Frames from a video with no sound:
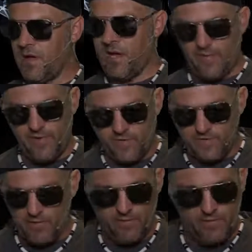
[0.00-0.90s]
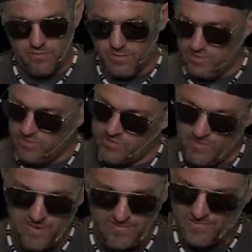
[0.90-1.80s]
Anthony W. I knew
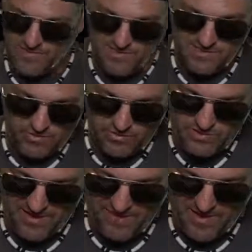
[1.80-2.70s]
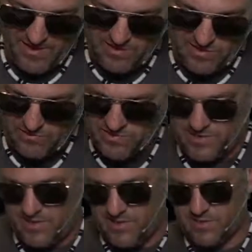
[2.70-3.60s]
somebody. This is cool stuff, man. You just don't
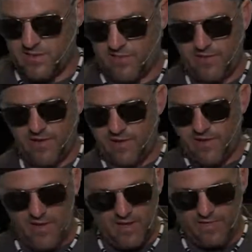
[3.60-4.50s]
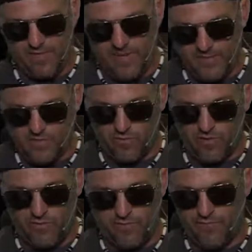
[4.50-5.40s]
see this stuff. And for episode
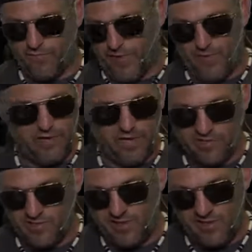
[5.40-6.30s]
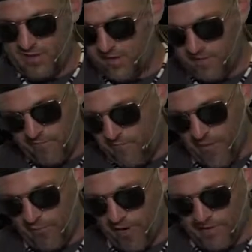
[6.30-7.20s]
1 pre-production, for
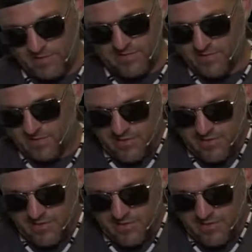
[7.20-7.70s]
that price,